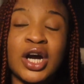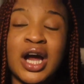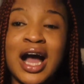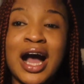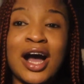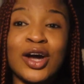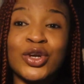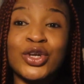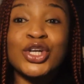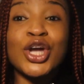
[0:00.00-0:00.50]

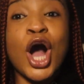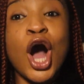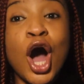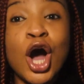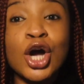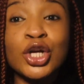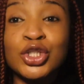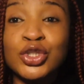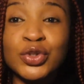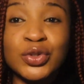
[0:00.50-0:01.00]
How do
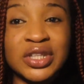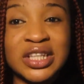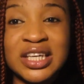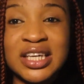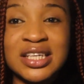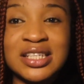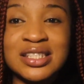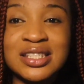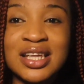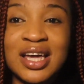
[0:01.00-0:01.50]
y'all do
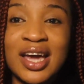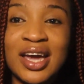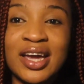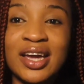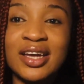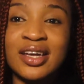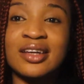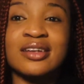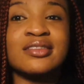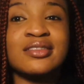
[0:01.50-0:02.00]
this?
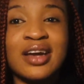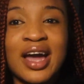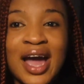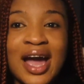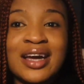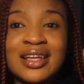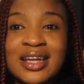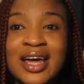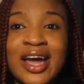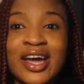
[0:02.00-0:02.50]
Like,
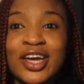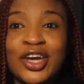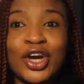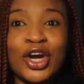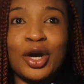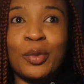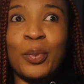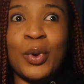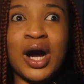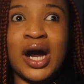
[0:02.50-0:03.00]
act like
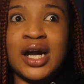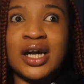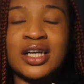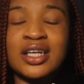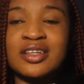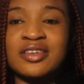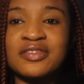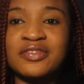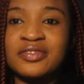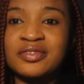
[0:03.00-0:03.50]
you're a part
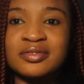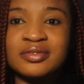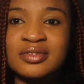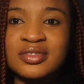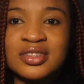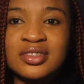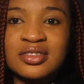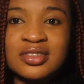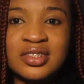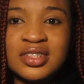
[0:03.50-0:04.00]
of
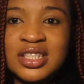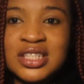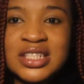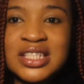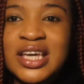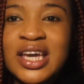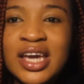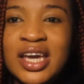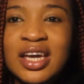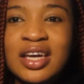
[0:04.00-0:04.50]
the
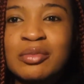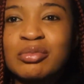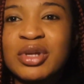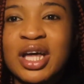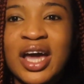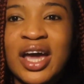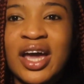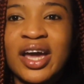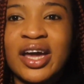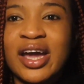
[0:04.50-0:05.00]
team.
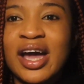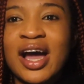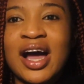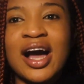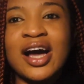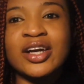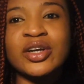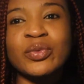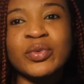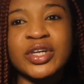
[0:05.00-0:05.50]
Like,
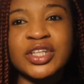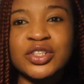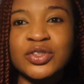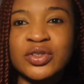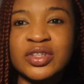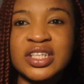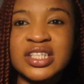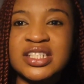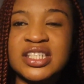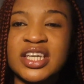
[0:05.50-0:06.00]
how do we
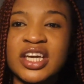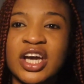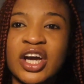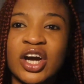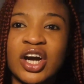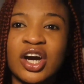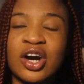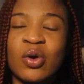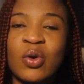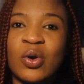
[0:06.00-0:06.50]
do this
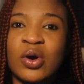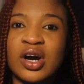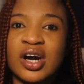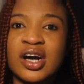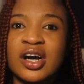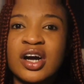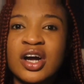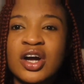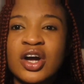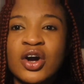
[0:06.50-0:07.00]
here?
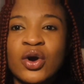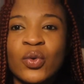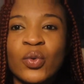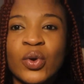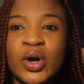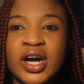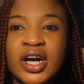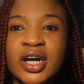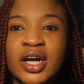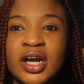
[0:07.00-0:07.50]
Or
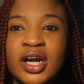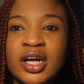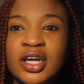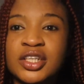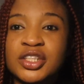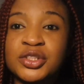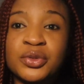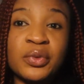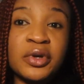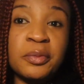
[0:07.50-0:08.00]
where
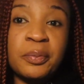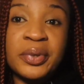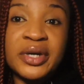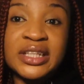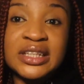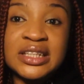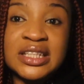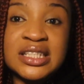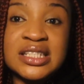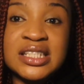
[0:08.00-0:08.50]
do we
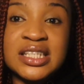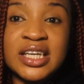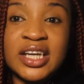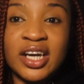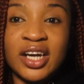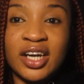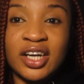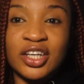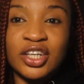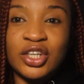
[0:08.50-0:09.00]
put this
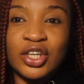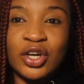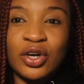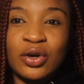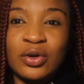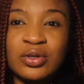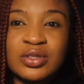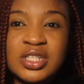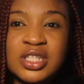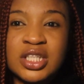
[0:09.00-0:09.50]
here? You
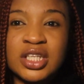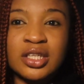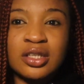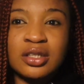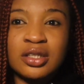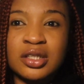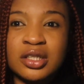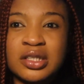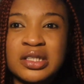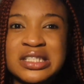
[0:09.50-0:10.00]
know,
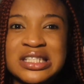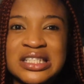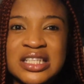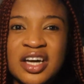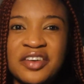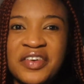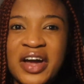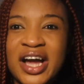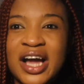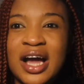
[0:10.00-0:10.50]
little
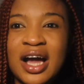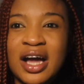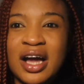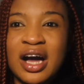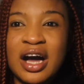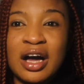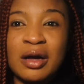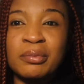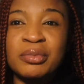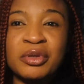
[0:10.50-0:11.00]
stuff. I got
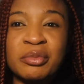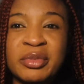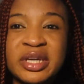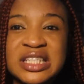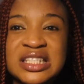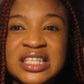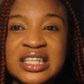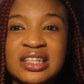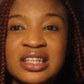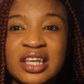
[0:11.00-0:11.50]

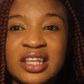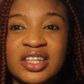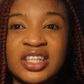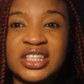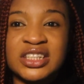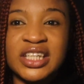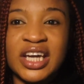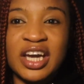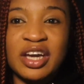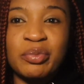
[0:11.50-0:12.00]
complimented the
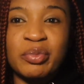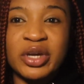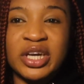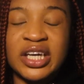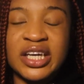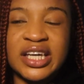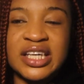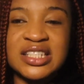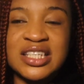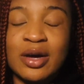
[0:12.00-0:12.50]
other day
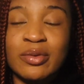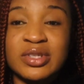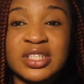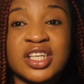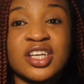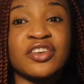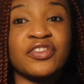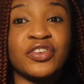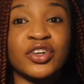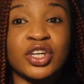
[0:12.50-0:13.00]
because I was
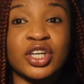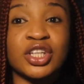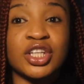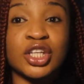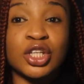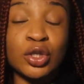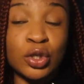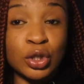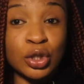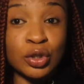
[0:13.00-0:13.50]
looking for
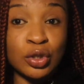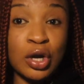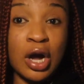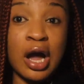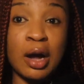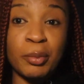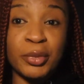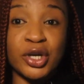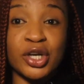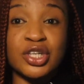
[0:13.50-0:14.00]
the
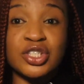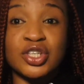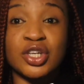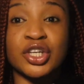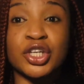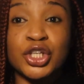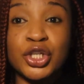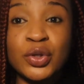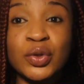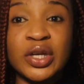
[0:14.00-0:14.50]
glucometers
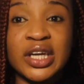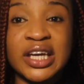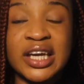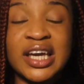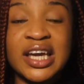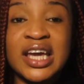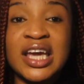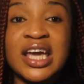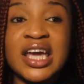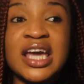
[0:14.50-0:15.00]
on a unit,
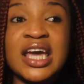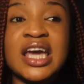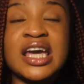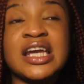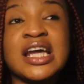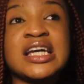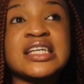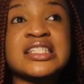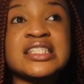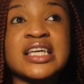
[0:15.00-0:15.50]

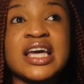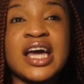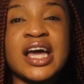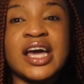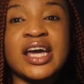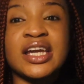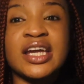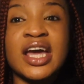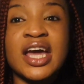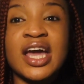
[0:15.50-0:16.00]
and I
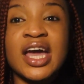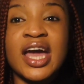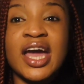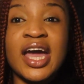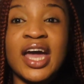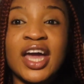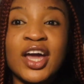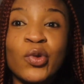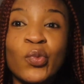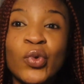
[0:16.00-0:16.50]
said,
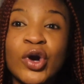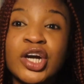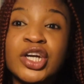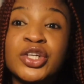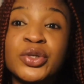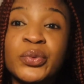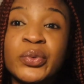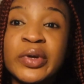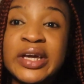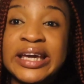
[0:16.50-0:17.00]
hey, where
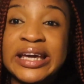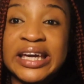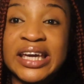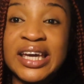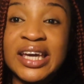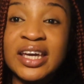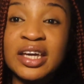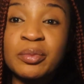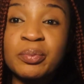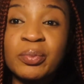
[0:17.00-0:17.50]
do we
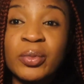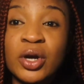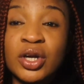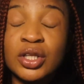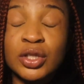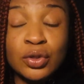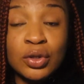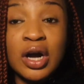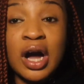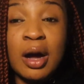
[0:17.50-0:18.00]
keep
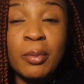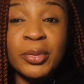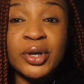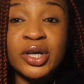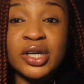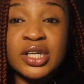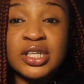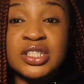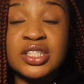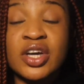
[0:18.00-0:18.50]

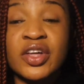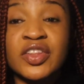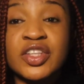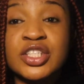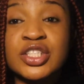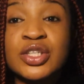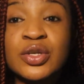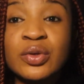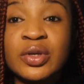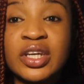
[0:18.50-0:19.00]
glucometers on
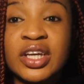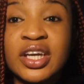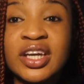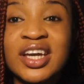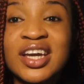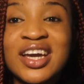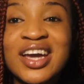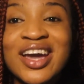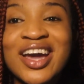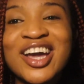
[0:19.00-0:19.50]
this unit?
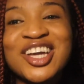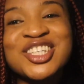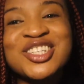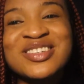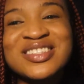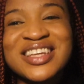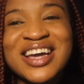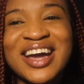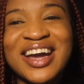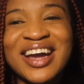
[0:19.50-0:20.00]
And she
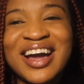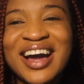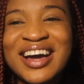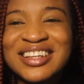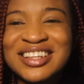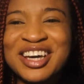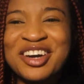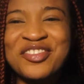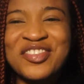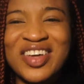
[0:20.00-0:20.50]
was like,
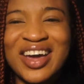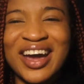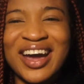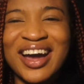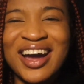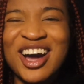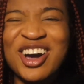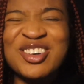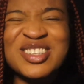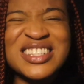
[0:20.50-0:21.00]
I love
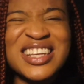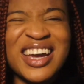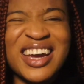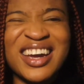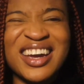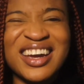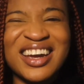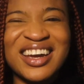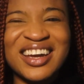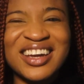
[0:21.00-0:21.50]
that. I was
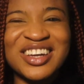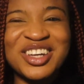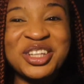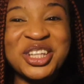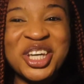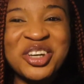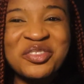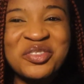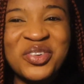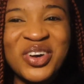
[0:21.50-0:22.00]
like, you
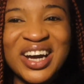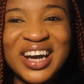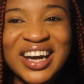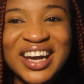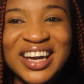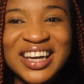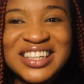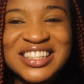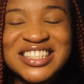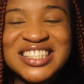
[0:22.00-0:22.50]
love
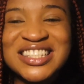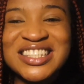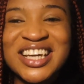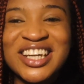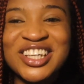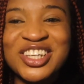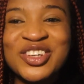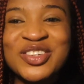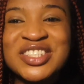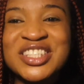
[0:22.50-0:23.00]
what? She
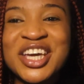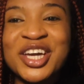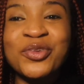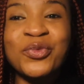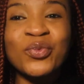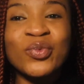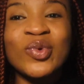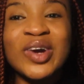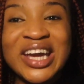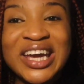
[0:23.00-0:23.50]
said, you
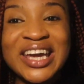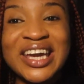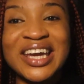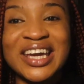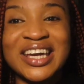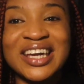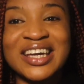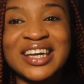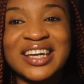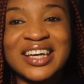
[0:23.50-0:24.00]
said
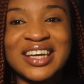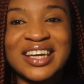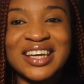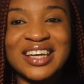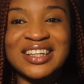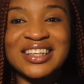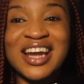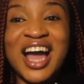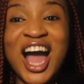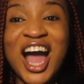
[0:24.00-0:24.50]
we,
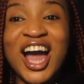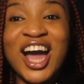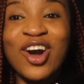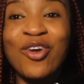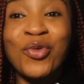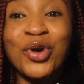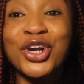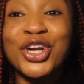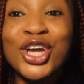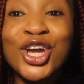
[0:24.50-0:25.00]
not
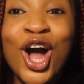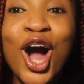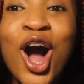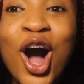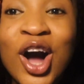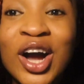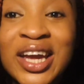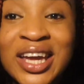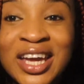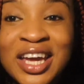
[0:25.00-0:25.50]
where do
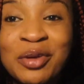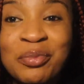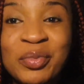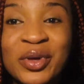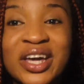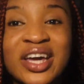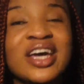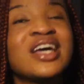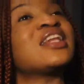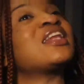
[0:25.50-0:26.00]
y'all keep
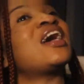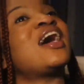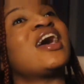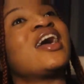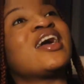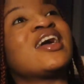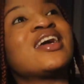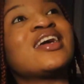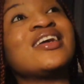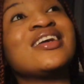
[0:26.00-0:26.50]
it.
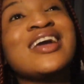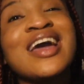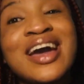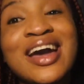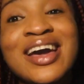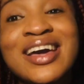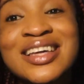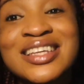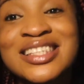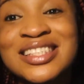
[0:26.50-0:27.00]
Like,
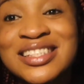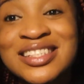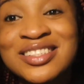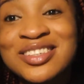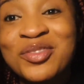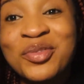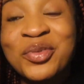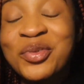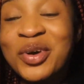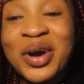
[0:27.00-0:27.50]

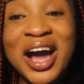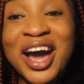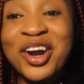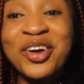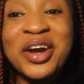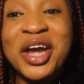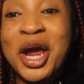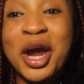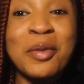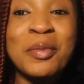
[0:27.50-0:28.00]
yes, I
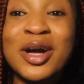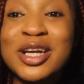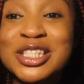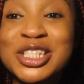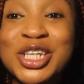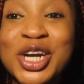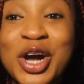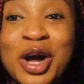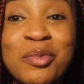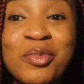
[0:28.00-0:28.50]
don't care
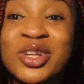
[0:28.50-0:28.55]
about y'all.